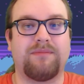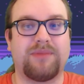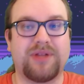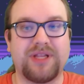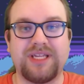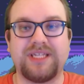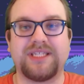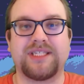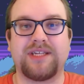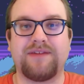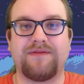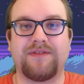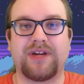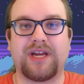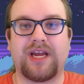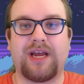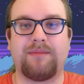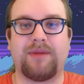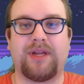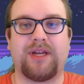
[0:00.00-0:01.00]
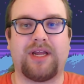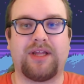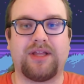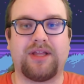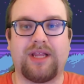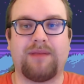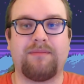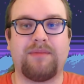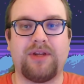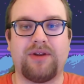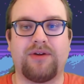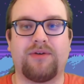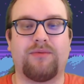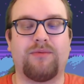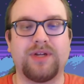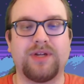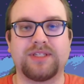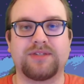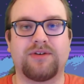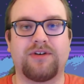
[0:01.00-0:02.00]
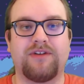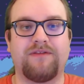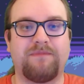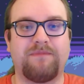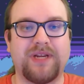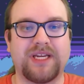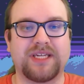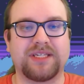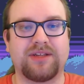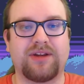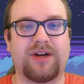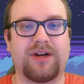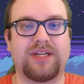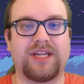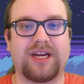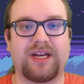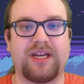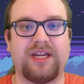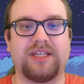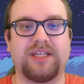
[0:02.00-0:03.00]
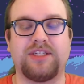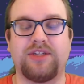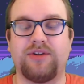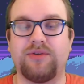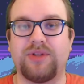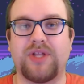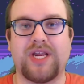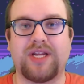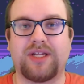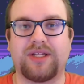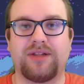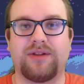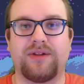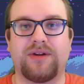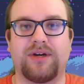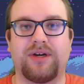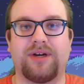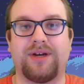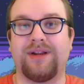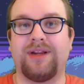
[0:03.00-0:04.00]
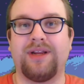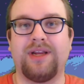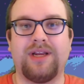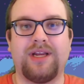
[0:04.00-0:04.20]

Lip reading: please leave a comment and let me know what sort of pixel art techniques you'd like to learn.